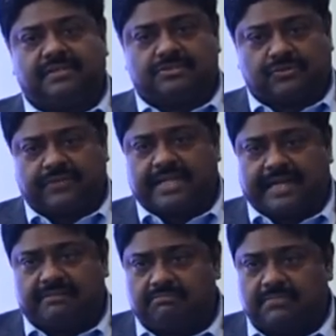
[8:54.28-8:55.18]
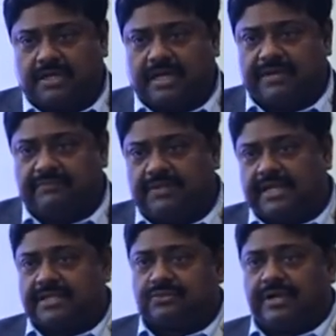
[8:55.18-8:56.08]
So with that, I would
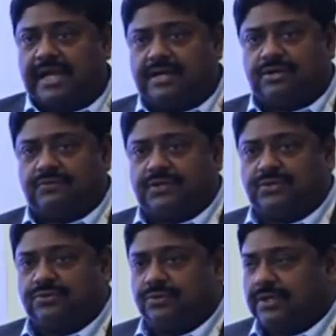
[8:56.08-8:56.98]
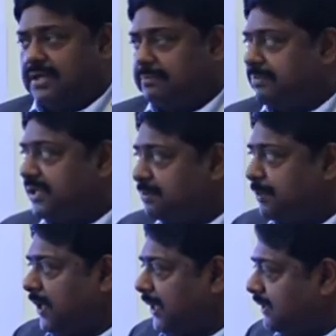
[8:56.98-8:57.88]
like to hand it over to
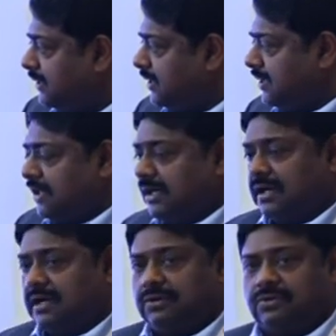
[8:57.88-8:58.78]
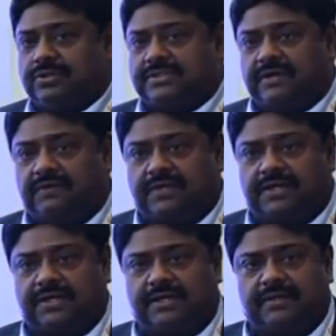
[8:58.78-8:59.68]
Prithpal, who is
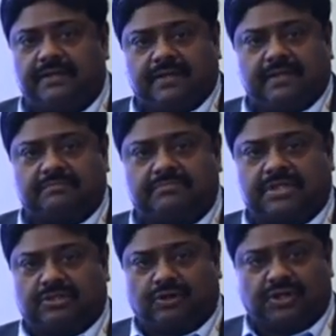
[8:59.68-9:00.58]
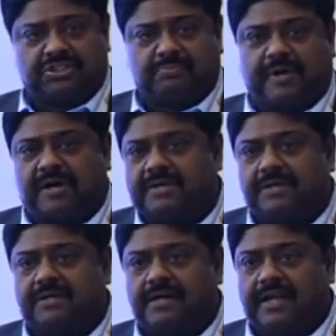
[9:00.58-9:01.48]
our technology partner.